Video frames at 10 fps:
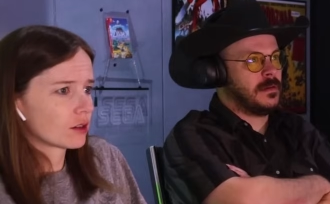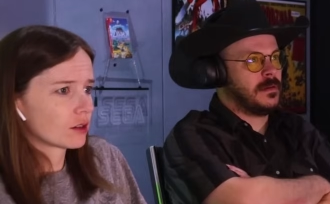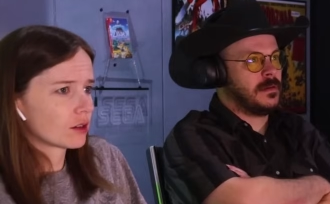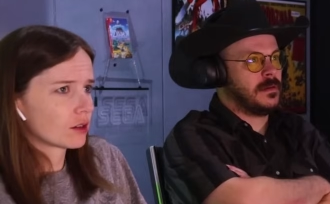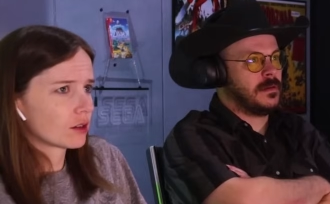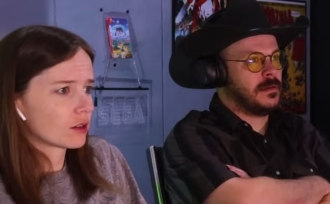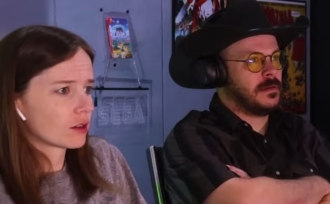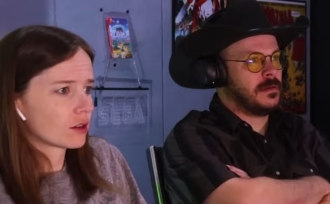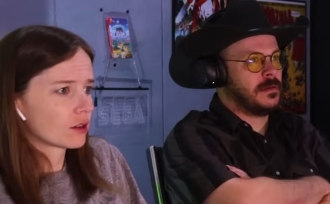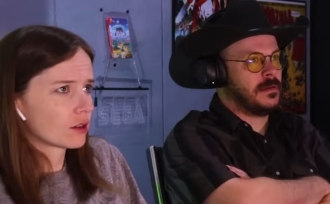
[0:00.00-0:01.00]

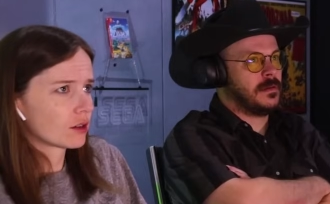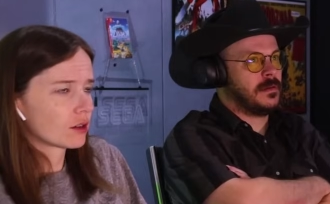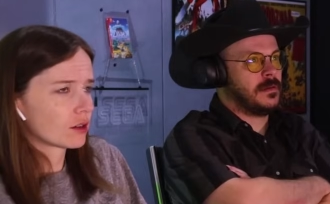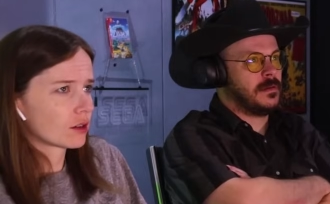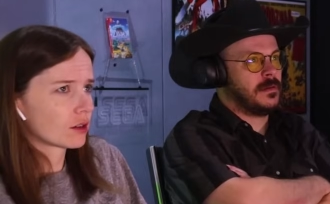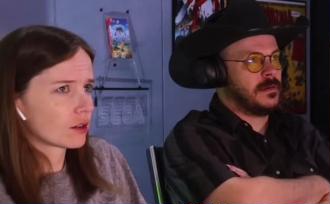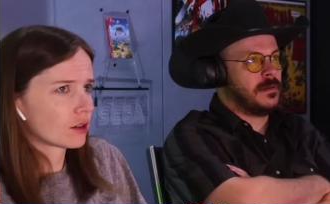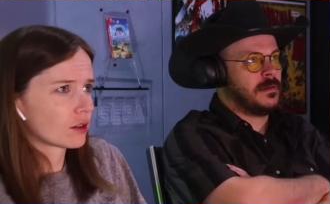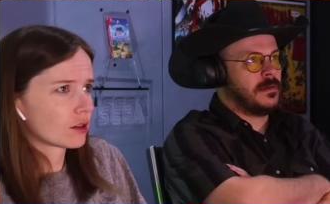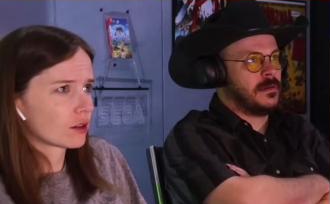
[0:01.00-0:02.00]

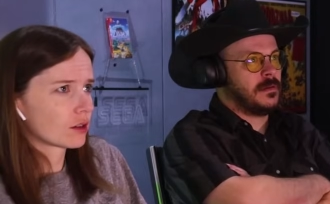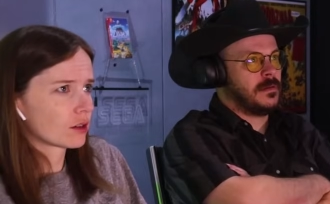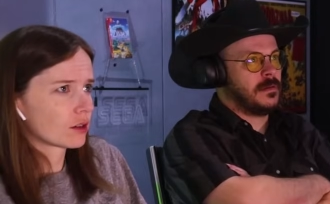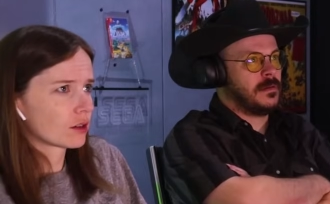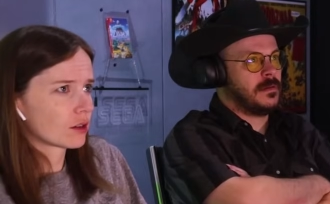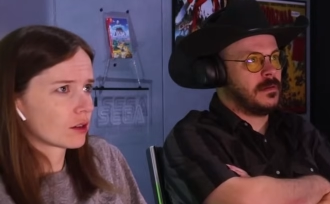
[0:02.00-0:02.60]
Nothing is said.